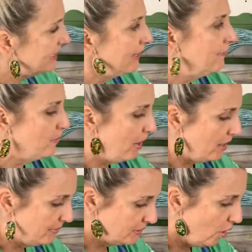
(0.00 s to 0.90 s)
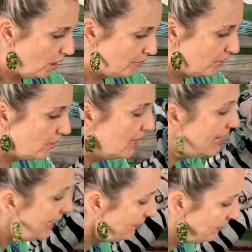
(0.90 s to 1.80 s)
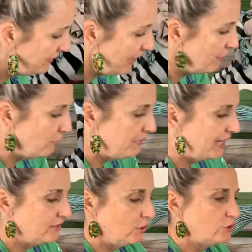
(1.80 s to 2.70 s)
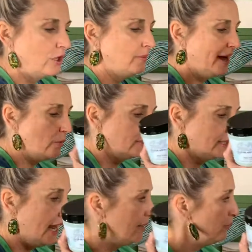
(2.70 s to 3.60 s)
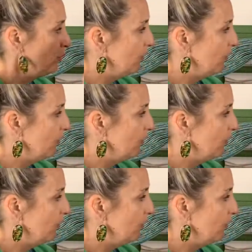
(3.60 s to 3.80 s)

down on the bottom is harbor. And then the other one that I told y'all about was tide pool.